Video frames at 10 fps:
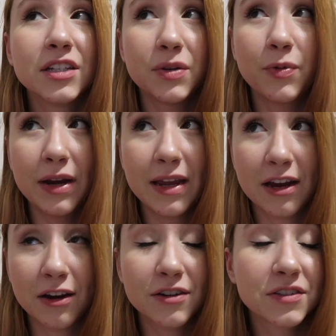to bring
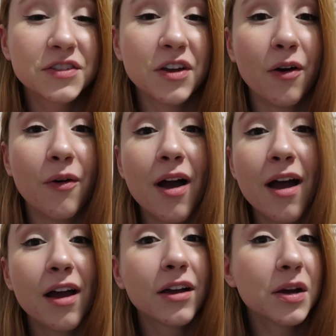here. So
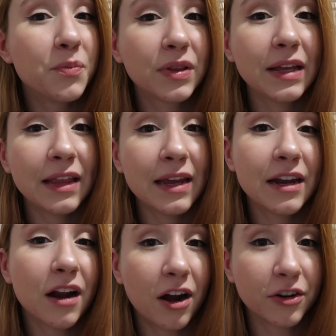completely
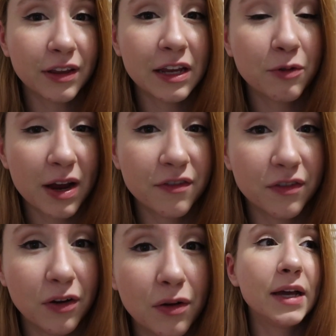and utterly
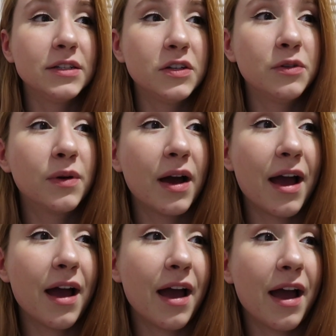grateful. But I do
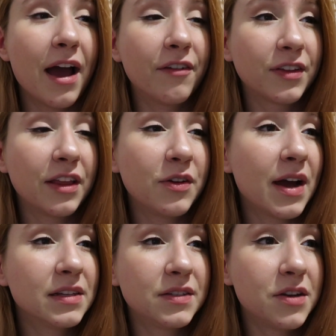have to let you
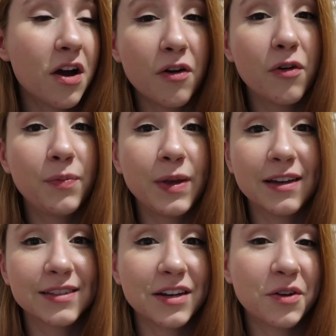guys know,
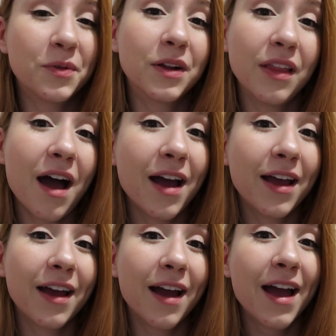because I don't want to
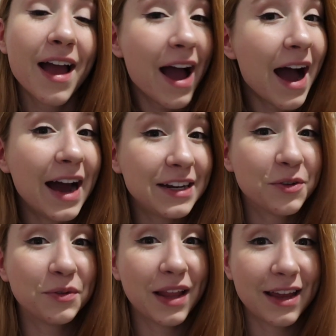lie, I
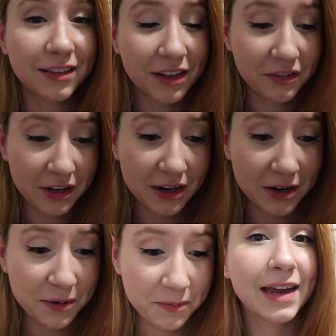don't like living
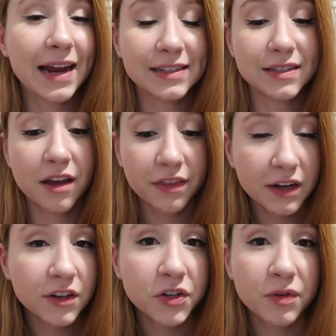here. It has
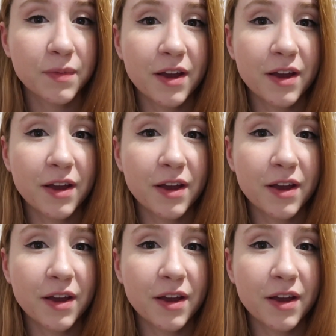nothing to do with